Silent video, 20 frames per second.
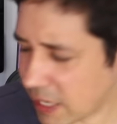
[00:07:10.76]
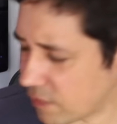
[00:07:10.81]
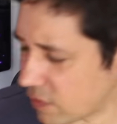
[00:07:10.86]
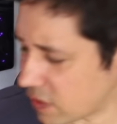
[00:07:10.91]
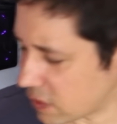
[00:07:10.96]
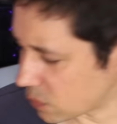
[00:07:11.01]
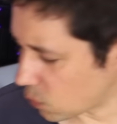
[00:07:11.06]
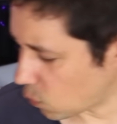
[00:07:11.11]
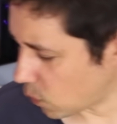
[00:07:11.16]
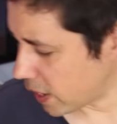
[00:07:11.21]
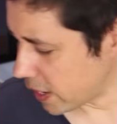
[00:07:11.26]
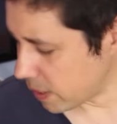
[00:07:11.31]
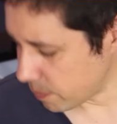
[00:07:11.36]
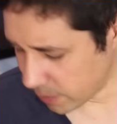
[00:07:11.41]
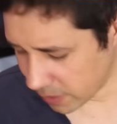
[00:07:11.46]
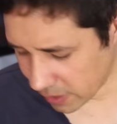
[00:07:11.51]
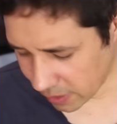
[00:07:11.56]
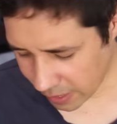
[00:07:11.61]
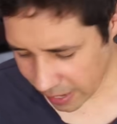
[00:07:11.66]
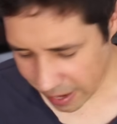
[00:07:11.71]
give this away,
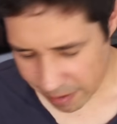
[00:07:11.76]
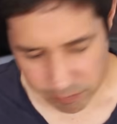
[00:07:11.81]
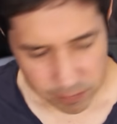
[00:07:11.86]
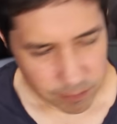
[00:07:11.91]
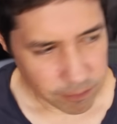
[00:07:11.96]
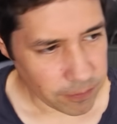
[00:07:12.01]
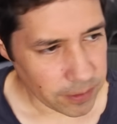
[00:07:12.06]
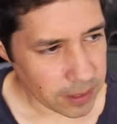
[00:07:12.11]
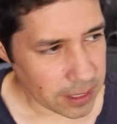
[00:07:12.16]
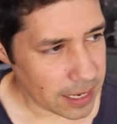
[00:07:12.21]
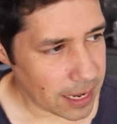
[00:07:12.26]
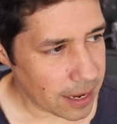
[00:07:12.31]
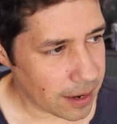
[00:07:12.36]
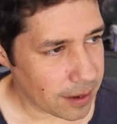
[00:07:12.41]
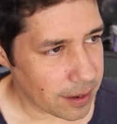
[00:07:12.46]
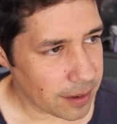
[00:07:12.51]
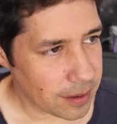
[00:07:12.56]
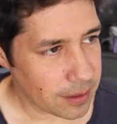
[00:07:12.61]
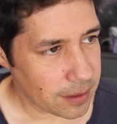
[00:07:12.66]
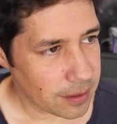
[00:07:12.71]
but I haven't figured
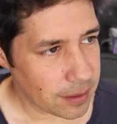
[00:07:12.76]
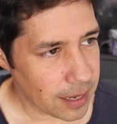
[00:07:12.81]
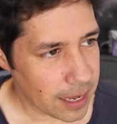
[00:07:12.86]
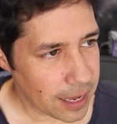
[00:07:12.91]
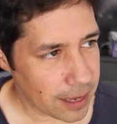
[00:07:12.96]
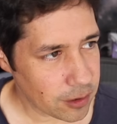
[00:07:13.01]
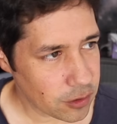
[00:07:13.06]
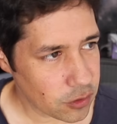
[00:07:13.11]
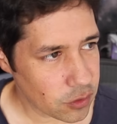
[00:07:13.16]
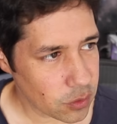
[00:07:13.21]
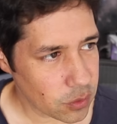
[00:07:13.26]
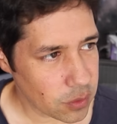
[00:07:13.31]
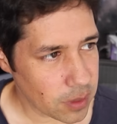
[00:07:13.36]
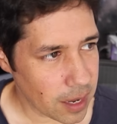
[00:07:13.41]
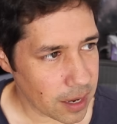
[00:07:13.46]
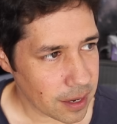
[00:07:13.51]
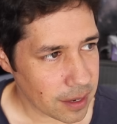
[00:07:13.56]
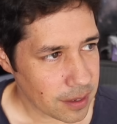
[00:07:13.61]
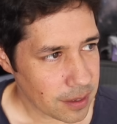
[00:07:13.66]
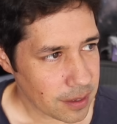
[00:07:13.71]
out how to do
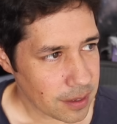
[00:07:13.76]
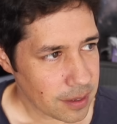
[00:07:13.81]
that.